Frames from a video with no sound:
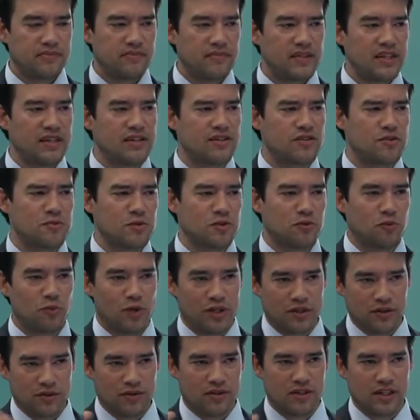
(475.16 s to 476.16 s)
in terms of
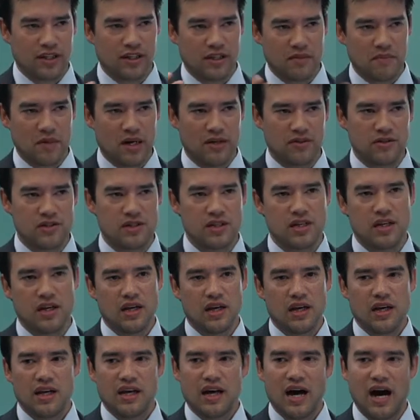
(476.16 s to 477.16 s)
when you think about
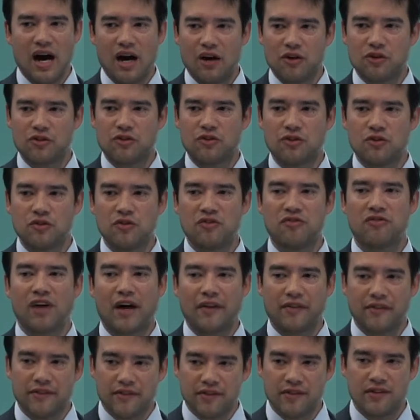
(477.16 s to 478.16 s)
how to
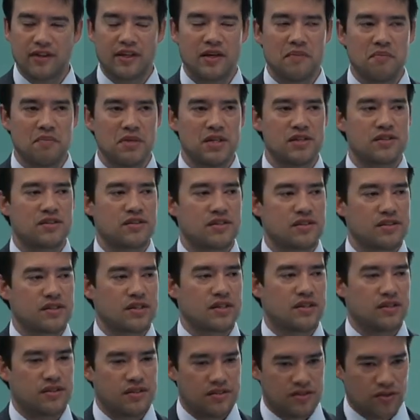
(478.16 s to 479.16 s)
fund a business
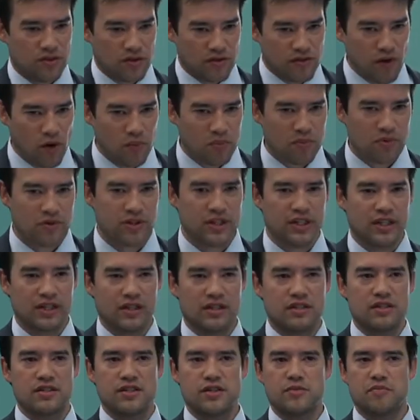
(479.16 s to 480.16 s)
that is sort of operating
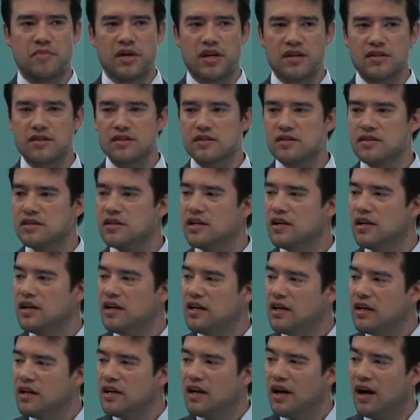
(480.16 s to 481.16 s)
in this space.
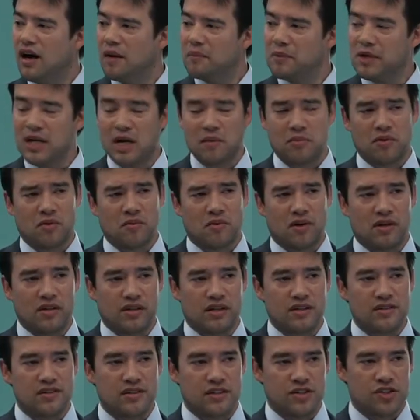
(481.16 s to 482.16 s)
Capital
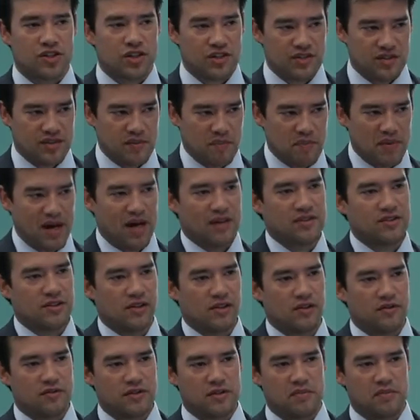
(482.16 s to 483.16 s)
markets are just a puzzle of the